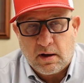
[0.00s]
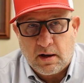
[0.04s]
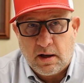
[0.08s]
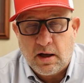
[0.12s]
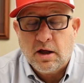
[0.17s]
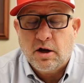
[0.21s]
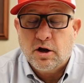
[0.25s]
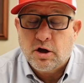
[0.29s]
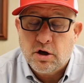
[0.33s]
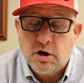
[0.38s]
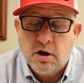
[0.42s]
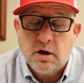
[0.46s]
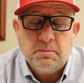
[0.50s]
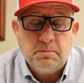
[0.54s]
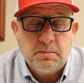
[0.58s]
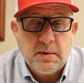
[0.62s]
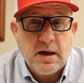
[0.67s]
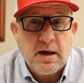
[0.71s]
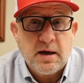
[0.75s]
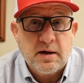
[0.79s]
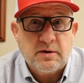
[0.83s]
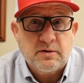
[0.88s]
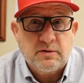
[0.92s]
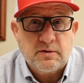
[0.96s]
get a good
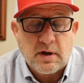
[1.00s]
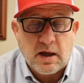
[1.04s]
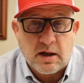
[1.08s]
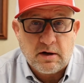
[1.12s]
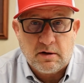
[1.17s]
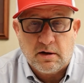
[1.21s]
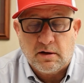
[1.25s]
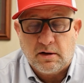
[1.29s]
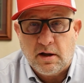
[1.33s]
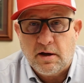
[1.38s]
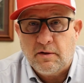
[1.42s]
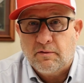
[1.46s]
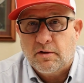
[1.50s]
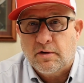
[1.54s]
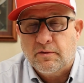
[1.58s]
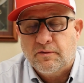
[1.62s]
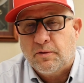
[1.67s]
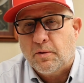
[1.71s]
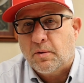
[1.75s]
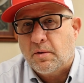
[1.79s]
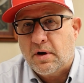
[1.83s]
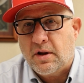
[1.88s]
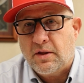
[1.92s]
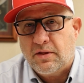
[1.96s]
mix and deliver
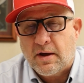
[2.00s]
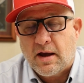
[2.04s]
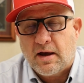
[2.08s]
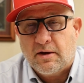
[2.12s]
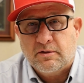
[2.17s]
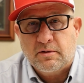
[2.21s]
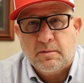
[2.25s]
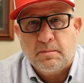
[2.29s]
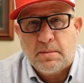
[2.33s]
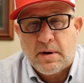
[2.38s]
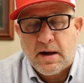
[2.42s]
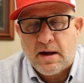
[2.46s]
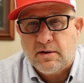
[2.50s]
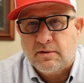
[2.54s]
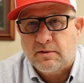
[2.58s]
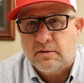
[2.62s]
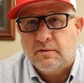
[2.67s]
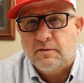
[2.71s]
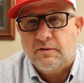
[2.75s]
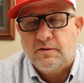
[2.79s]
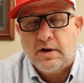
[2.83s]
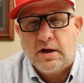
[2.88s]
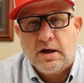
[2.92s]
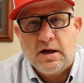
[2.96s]
40,000
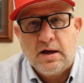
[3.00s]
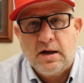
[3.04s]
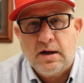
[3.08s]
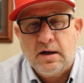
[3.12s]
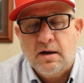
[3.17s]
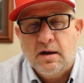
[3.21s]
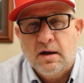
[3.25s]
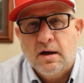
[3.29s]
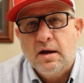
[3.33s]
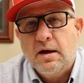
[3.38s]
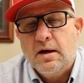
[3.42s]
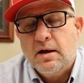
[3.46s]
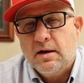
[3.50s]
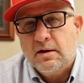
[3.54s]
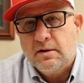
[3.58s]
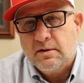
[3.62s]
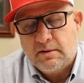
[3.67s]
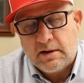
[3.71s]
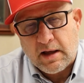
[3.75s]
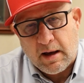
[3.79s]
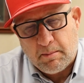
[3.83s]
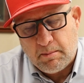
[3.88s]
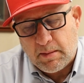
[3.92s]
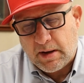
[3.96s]
pounds of feed.
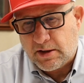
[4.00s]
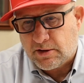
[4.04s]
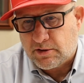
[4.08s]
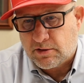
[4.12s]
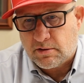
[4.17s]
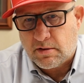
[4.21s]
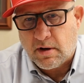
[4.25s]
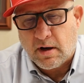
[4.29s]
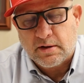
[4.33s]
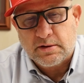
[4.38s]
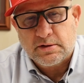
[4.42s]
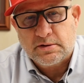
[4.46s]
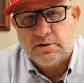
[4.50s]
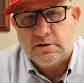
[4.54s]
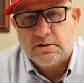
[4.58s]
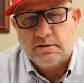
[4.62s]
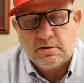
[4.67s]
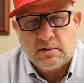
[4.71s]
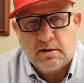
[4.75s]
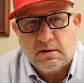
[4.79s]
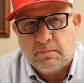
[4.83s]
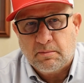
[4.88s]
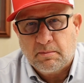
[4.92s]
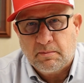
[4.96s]
That makes
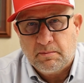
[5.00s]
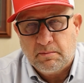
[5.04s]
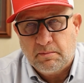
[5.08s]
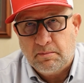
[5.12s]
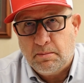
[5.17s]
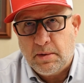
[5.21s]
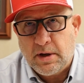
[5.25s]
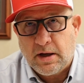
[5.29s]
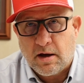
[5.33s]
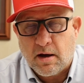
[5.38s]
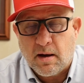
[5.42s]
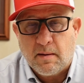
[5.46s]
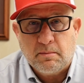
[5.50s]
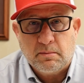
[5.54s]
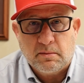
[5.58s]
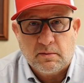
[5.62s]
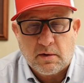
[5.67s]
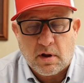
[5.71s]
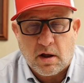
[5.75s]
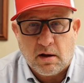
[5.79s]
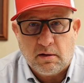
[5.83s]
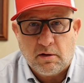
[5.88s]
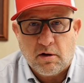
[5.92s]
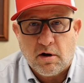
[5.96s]
trucks
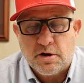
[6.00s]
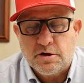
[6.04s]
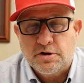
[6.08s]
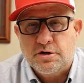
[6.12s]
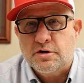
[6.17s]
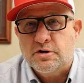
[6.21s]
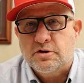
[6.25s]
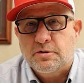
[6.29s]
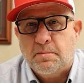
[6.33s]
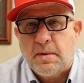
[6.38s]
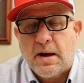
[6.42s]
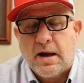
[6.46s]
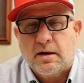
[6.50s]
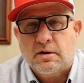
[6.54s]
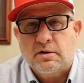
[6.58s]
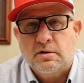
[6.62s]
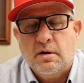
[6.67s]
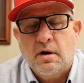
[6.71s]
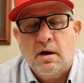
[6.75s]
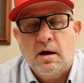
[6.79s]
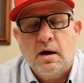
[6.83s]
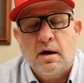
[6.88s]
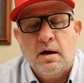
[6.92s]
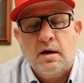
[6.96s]
become a larger spec
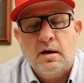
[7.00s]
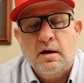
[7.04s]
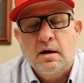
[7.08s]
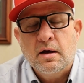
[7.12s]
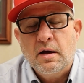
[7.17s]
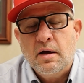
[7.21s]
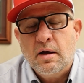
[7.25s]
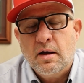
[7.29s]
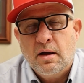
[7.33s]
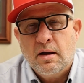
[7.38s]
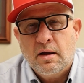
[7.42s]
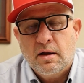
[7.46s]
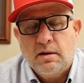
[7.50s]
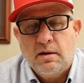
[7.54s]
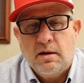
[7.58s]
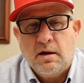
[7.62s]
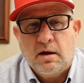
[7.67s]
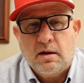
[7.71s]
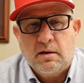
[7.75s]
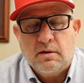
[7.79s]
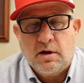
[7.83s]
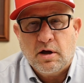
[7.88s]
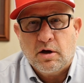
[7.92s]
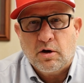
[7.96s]
truck.
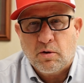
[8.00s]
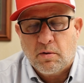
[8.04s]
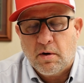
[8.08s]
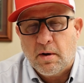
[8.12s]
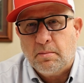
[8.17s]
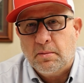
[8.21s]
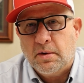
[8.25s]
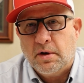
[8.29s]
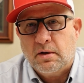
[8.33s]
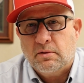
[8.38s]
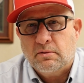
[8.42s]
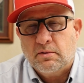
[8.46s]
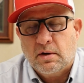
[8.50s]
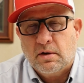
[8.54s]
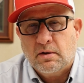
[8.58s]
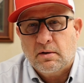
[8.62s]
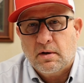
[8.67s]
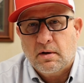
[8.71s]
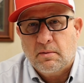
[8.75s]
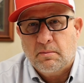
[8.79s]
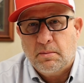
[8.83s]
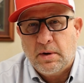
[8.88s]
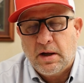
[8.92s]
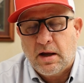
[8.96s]
The equipment
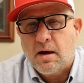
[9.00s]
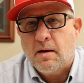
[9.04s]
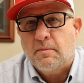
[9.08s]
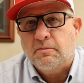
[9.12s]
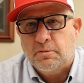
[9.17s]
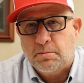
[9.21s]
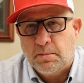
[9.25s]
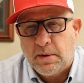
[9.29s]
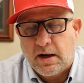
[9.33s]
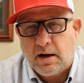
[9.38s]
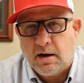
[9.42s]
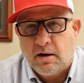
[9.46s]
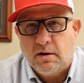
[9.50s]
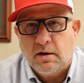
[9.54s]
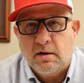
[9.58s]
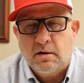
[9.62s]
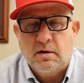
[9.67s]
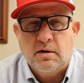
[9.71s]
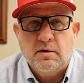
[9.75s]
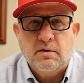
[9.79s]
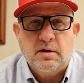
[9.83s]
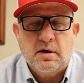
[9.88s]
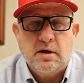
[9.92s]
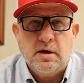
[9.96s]
becomes
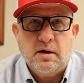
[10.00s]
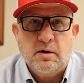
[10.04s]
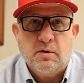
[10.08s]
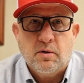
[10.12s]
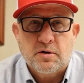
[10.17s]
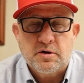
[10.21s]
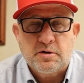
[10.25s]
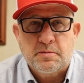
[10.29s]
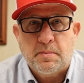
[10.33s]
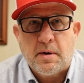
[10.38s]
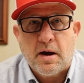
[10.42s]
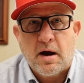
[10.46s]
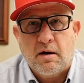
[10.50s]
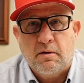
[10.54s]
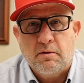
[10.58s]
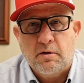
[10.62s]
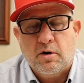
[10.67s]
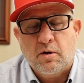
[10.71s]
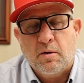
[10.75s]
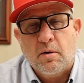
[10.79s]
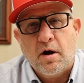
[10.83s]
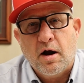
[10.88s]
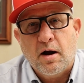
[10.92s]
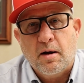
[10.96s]
bigger. The horsepower
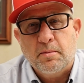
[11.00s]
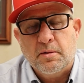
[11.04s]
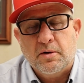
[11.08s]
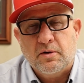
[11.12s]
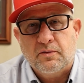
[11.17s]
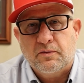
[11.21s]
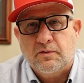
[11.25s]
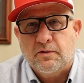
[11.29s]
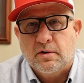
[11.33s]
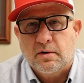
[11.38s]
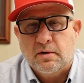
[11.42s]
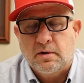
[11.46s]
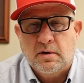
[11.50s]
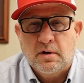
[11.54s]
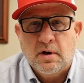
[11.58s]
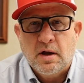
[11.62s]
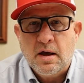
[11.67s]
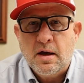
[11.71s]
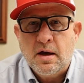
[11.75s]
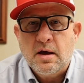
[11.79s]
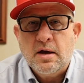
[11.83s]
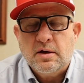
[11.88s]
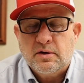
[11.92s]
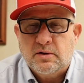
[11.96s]
requirements for
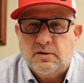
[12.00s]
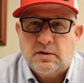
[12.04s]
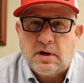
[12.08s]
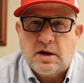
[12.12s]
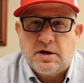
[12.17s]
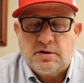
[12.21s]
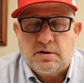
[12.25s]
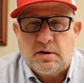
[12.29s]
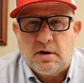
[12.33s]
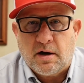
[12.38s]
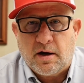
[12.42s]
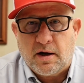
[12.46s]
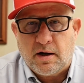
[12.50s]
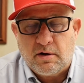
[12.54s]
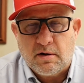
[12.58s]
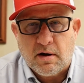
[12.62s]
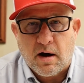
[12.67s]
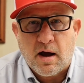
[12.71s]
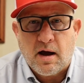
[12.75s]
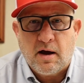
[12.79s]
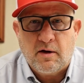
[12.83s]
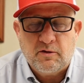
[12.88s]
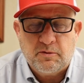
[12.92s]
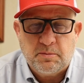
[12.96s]
stationary
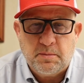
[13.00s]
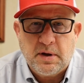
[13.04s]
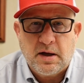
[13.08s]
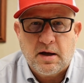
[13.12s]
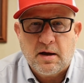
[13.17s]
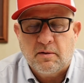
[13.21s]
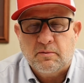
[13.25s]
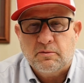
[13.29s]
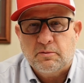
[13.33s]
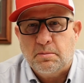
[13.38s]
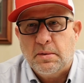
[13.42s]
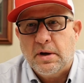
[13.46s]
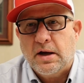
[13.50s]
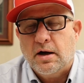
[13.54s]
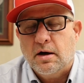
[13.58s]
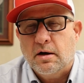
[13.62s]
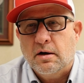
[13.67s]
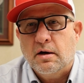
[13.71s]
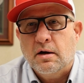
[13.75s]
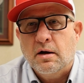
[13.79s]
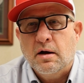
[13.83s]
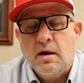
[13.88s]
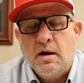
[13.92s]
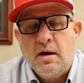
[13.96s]
drives becomes
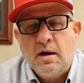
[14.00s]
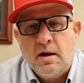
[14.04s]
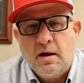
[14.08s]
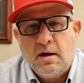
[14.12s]
bigger.